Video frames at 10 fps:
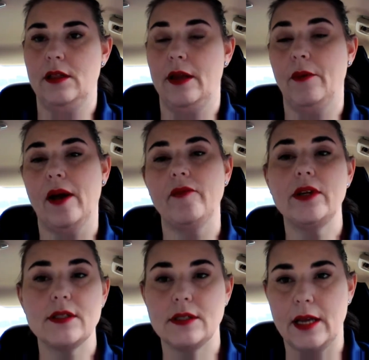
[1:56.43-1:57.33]
and they were
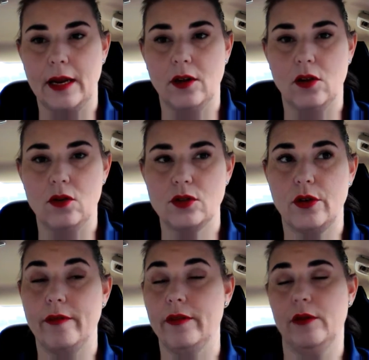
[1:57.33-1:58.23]
having a sale,
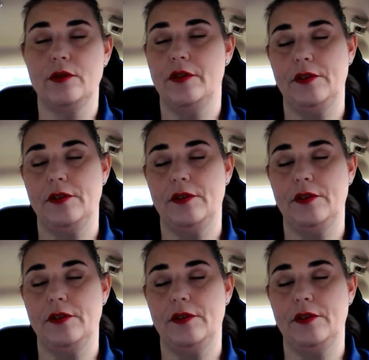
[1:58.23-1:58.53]
so everything's